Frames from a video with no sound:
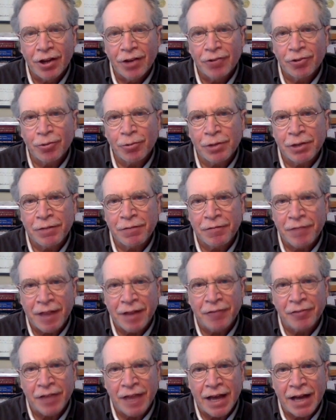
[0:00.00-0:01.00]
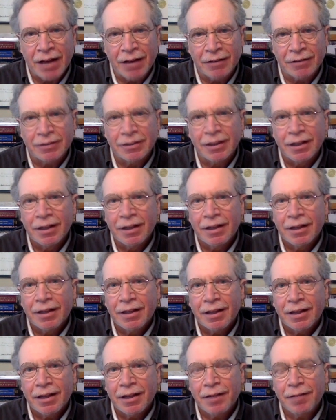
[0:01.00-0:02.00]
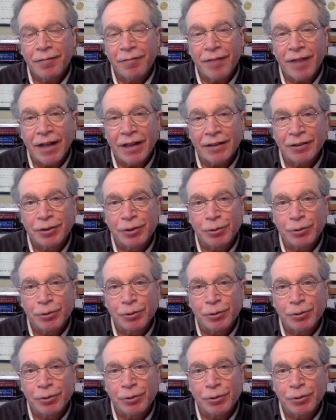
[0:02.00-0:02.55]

So when he found out, he filed